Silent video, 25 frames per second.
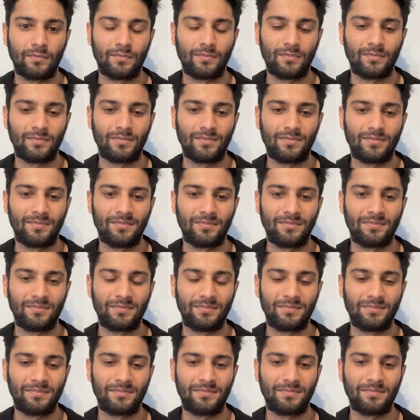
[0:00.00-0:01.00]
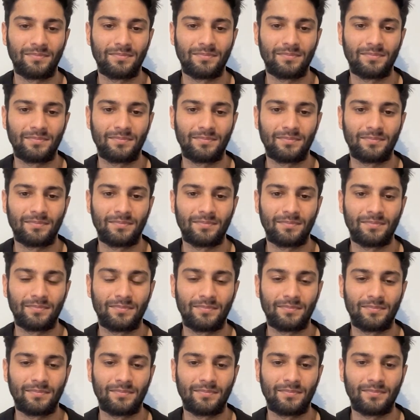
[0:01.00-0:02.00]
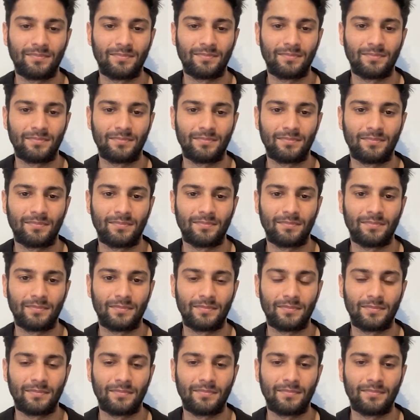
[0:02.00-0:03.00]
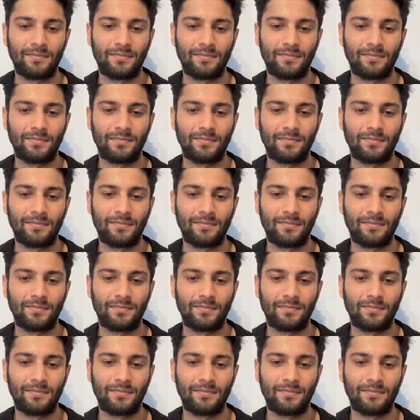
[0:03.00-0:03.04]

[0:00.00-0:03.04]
No words are spoken by the person on screen.